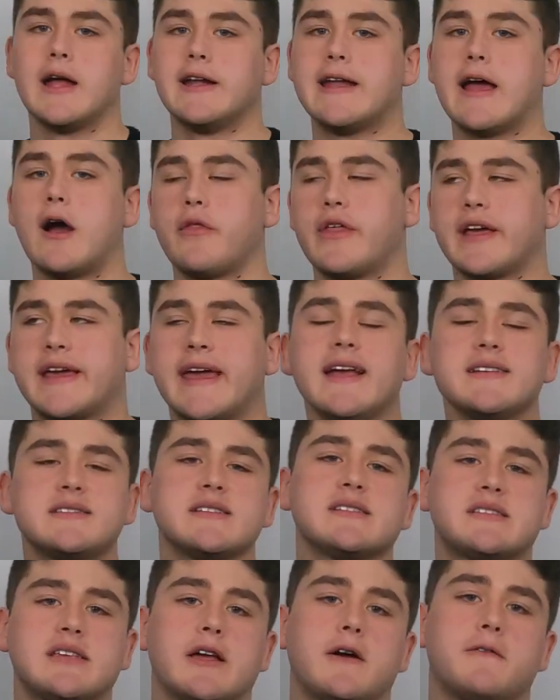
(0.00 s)
Now, the case
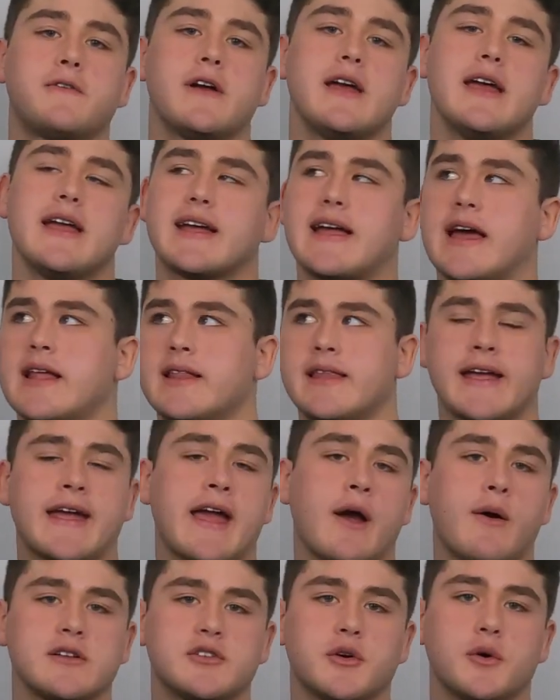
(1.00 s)
itself, kind of like
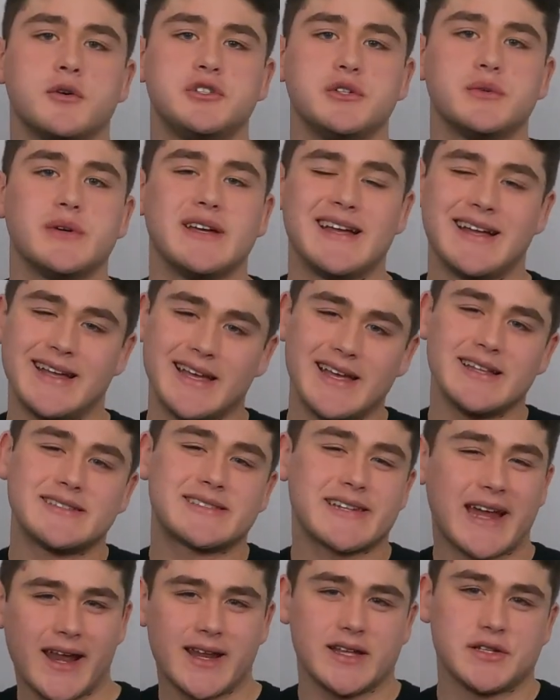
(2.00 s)
how I told you,
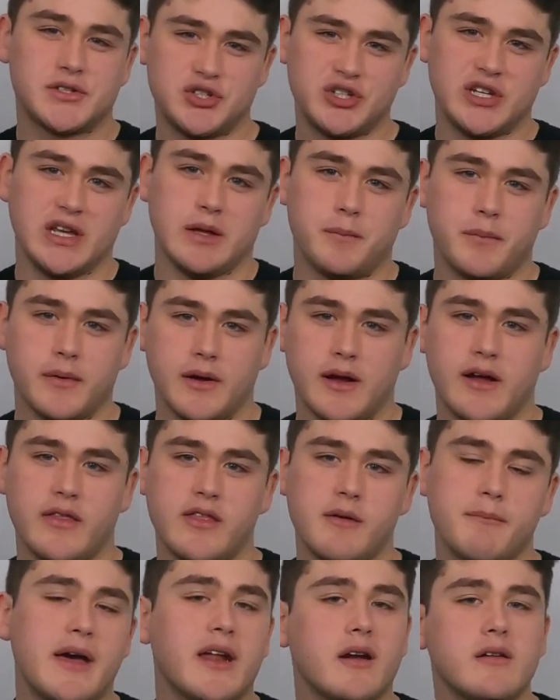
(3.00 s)
it's kind of cheap.
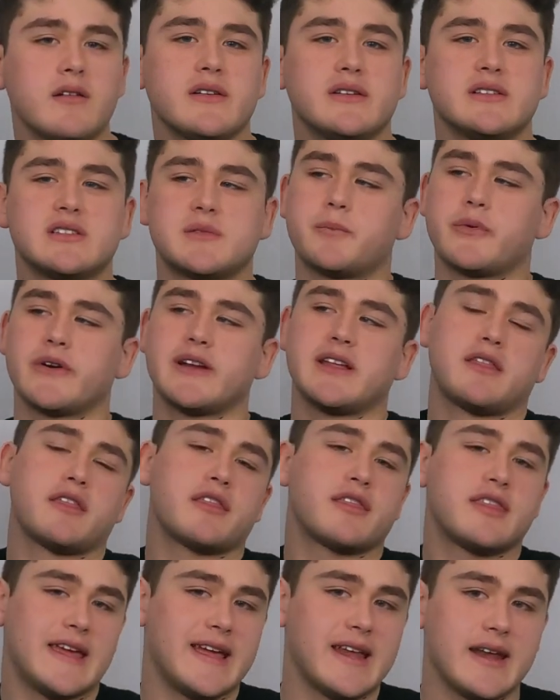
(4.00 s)
The metal is pretty
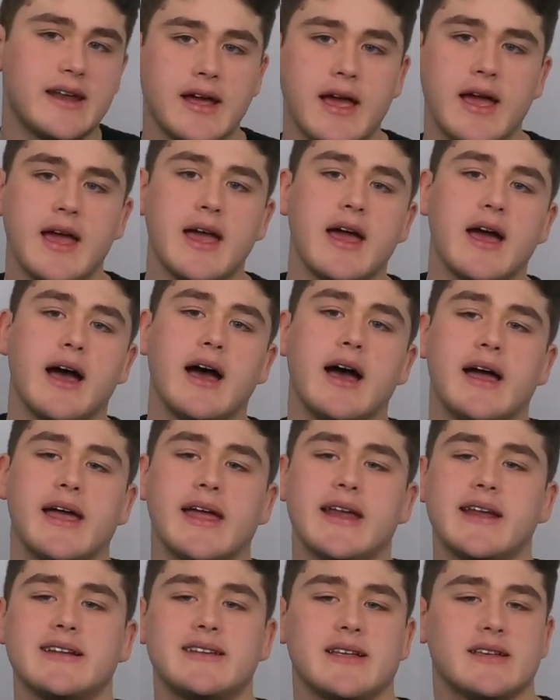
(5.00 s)
thin,
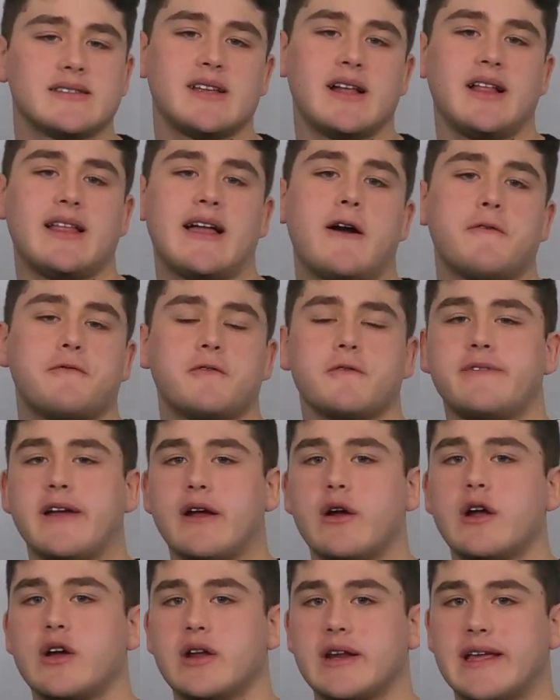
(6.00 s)
and it doesn't allow for
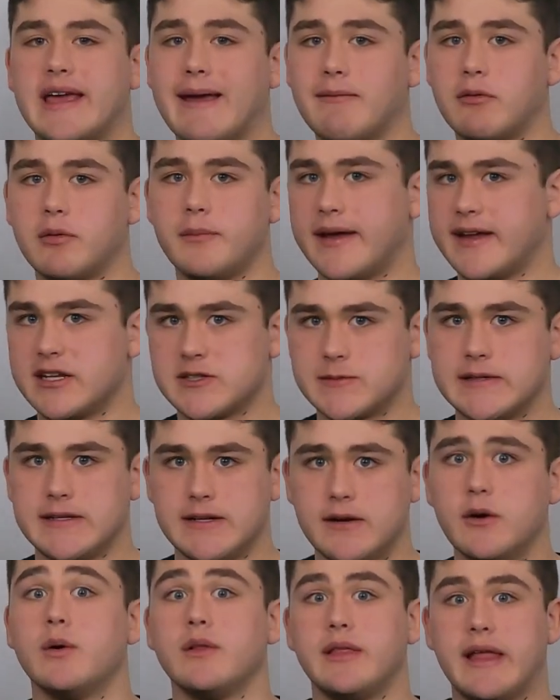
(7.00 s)
very good cable
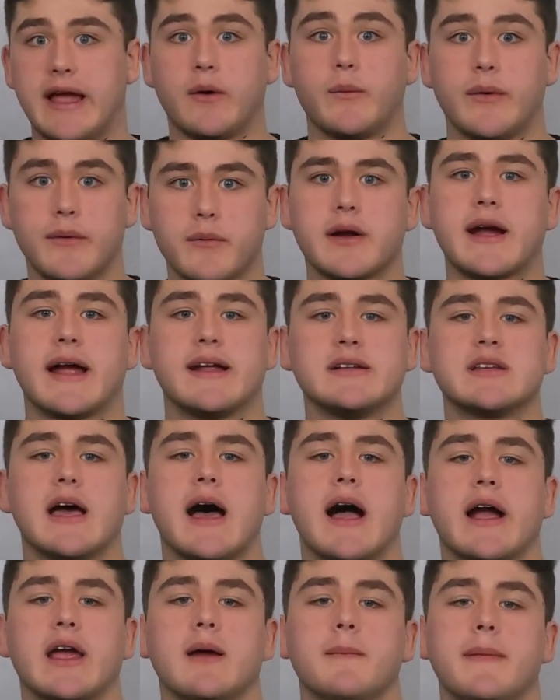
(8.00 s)
management, like we were kind of
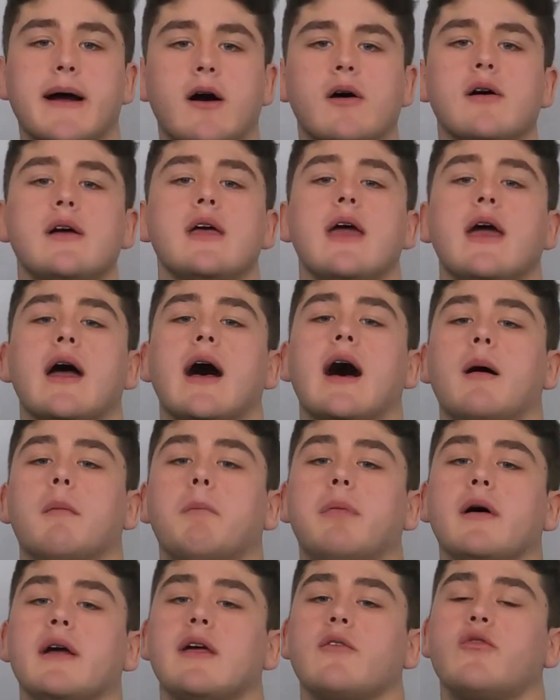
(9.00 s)
talking about.
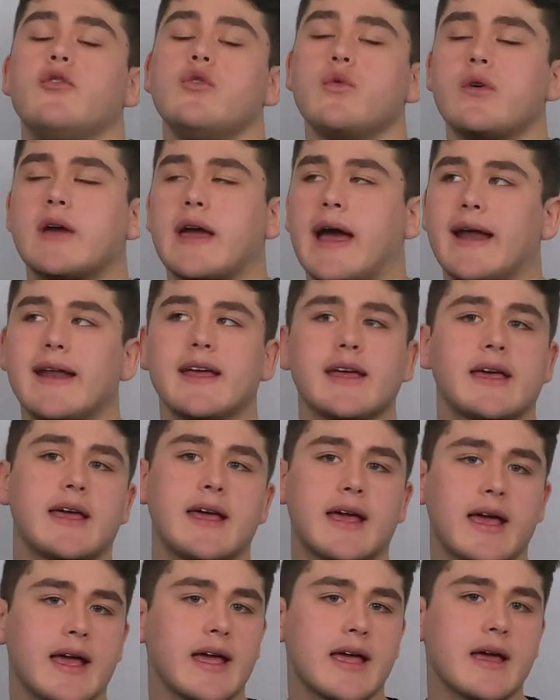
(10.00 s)
But if you kind of
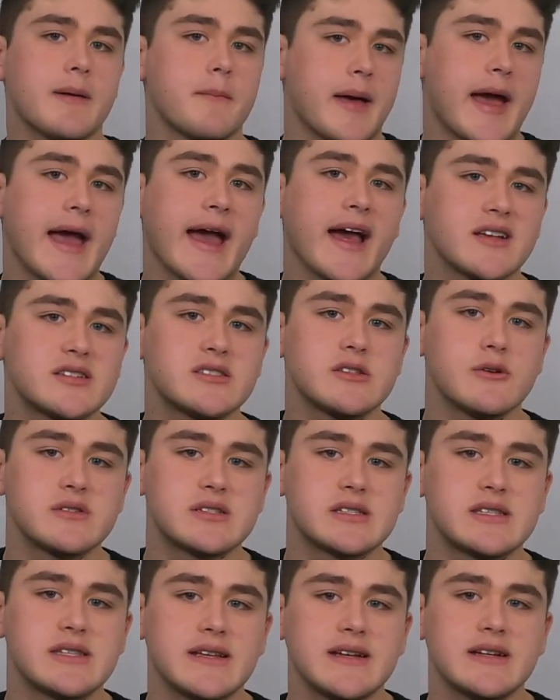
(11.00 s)
can get past
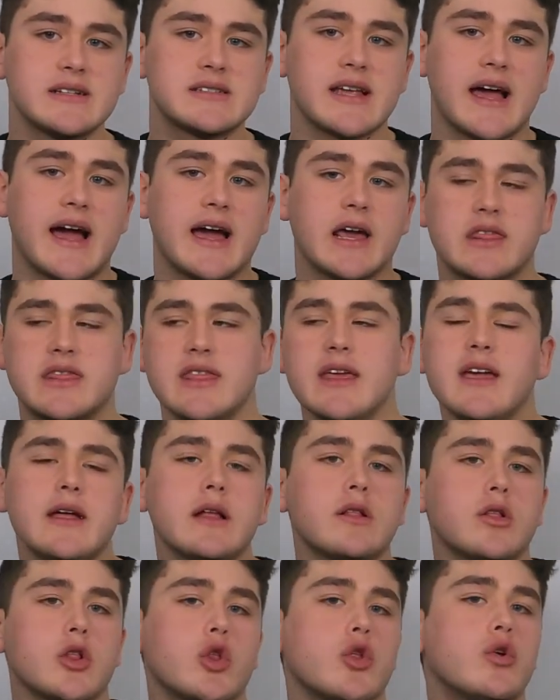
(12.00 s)
those things, I think
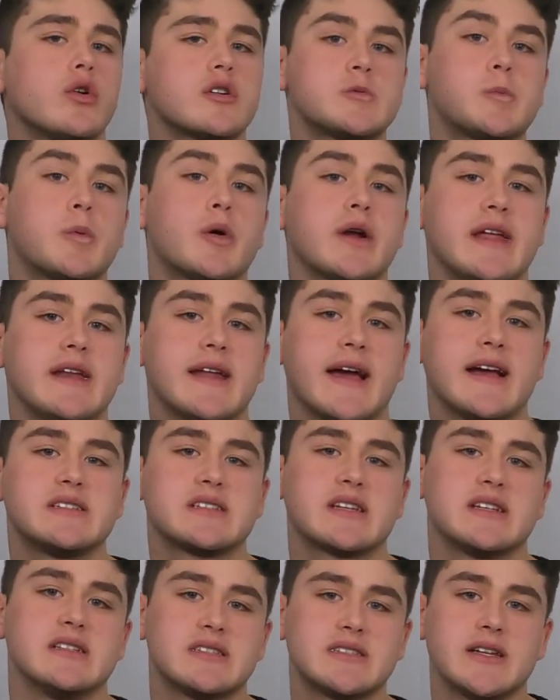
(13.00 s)
it looks pretty
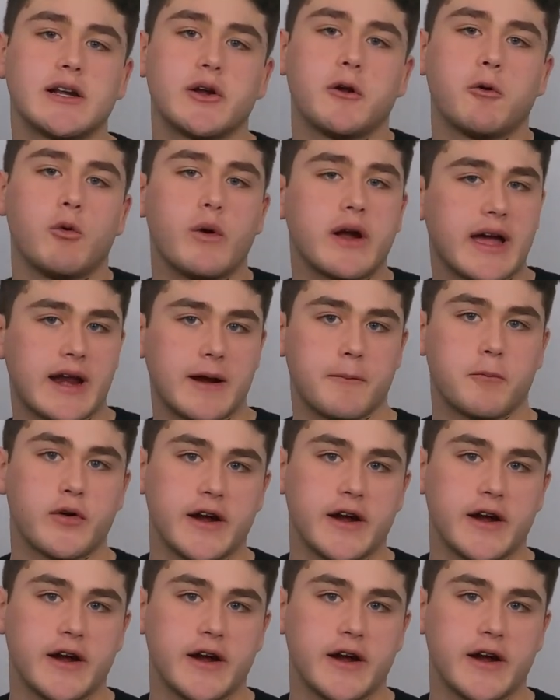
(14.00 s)
nice considering what kind of